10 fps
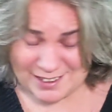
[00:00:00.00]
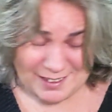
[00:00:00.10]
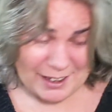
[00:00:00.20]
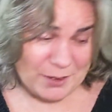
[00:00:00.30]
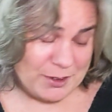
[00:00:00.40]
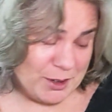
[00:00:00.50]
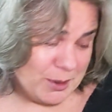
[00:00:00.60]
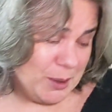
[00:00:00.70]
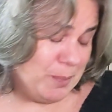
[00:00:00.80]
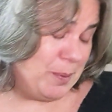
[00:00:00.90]
didn't. I don't know
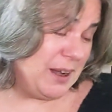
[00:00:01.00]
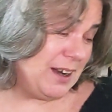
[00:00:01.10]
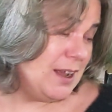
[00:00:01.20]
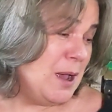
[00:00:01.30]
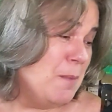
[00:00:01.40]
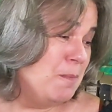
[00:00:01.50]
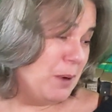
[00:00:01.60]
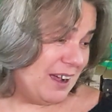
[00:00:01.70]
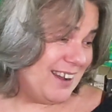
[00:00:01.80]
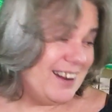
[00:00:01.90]
her, but
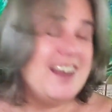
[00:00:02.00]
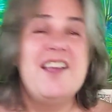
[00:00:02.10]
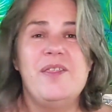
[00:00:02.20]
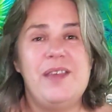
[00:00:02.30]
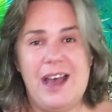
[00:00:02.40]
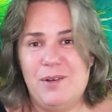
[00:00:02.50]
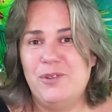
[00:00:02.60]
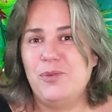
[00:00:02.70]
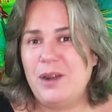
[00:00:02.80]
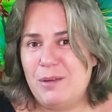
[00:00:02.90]
that
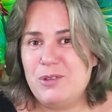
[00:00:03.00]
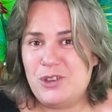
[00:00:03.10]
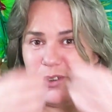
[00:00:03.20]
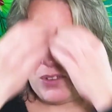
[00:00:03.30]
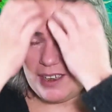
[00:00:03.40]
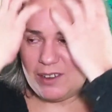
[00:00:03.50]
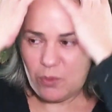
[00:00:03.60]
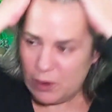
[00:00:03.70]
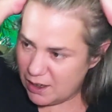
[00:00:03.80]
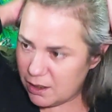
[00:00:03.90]
was what I was using as
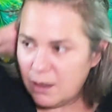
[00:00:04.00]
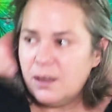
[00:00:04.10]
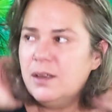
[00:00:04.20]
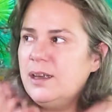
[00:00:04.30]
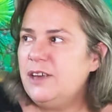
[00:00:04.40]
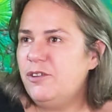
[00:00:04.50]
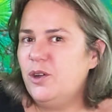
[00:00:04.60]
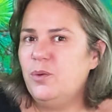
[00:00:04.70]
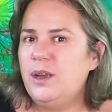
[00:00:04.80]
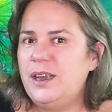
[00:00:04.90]
well.
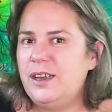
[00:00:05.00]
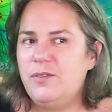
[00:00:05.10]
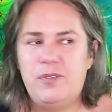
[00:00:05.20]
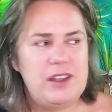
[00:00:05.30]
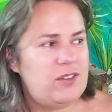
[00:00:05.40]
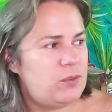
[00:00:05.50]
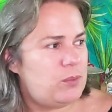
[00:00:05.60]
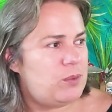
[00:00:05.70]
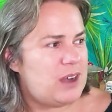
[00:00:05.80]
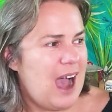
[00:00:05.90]
If this
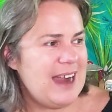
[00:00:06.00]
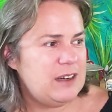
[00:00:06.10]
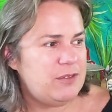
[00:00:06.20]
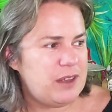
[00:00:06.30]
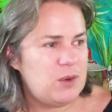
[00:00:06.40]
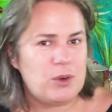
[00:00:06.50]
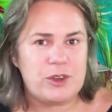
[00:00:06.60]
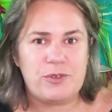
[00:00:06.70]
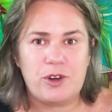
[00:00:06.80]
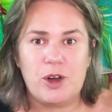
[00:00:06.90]
kind of thing
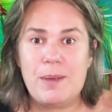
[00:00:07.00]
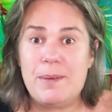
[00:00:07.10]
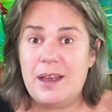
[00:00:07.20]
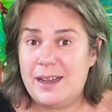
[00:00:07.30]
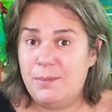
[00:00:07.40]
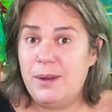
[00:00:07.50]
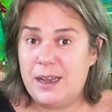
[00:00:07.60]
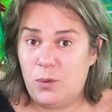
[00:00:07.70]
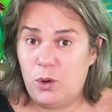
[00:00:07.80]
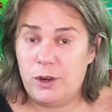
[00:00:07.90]
works for her, maybe I can
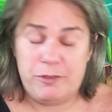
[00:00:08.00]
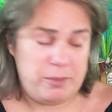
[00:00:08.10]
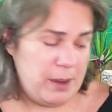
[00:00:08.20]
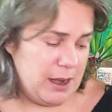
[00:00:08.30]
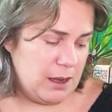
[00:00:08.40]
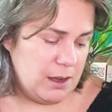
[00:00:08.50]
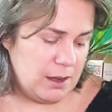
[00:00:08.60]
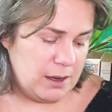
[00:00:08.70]
make it work for me